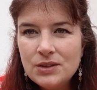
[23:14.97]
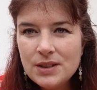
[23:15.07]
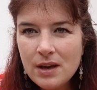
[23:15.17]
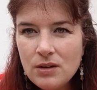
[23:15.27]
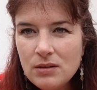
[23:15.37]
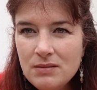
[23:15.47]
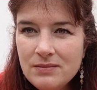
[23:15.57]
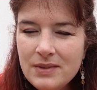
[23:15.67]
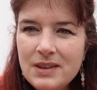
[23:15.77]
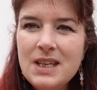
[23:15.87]
So
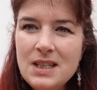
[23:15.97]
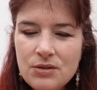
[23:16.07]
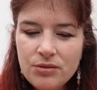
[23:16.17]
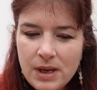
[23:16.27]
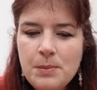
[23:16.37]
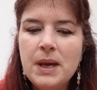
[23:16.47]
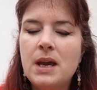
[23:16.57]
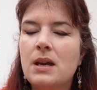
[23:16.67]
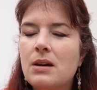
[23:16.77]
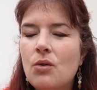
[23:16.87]
these
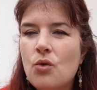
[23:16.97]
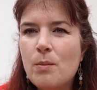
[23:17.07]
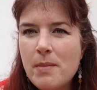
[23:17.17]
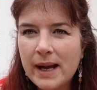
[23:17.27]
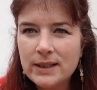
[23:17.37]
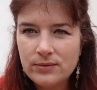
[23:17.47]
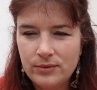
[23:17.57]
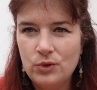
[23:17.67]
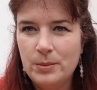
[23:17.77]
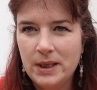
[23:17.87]
creeping or
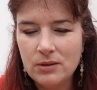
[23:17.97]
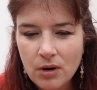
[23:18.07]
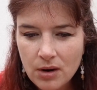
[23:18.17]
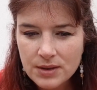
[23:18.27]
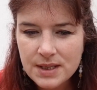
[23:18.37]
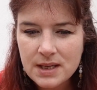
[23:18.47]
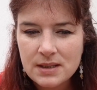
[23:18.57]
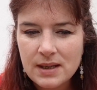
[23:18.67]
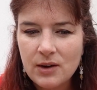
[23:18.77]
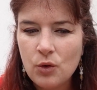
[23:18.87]
mat-forming
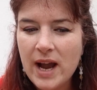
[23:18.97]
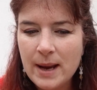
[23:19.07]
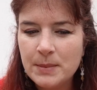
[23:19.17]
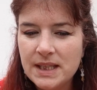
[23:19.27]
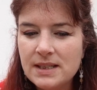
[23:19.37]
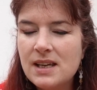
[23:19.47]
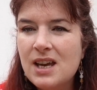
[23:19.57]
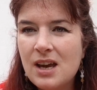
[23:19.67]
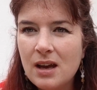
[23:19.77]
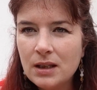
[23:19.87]
grasses or habits
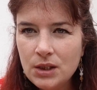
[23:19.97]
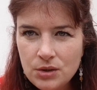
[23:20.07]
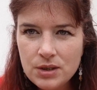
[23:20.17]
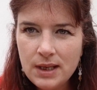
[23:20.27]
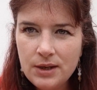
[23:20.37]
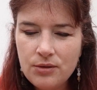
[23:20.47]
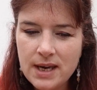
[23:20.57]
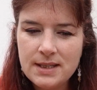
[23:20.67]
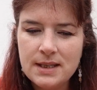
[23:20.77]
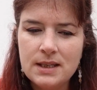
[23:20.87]
are usually
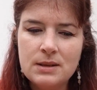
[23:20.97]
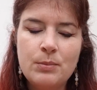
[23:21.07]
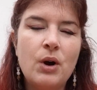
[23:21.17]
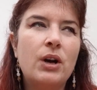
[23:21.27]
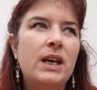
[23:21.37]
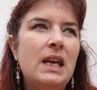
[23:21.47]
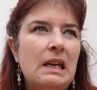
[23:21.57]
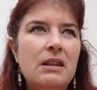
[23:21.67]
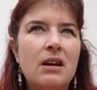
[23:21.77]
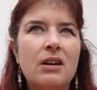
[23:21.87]
created by
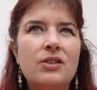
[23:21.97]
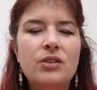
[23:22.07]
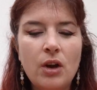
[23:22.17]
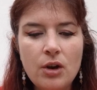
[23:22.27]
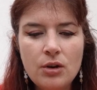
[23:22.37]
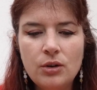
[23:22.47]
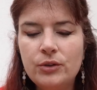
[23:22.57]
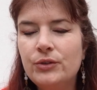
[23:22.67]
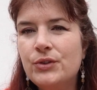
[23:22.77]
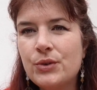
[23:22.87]
either
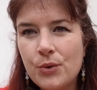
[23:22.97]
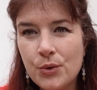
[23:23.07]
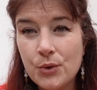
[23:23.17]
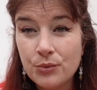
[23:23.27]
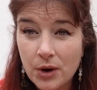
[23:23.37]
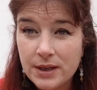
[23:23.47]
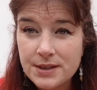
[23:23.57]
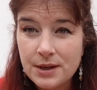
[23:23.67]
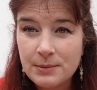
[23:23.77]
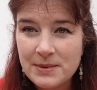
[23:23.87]
stolons or
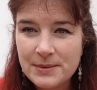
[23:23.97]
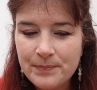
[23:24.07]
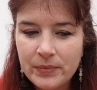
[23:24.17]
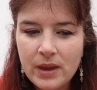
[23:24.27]
rhizomes.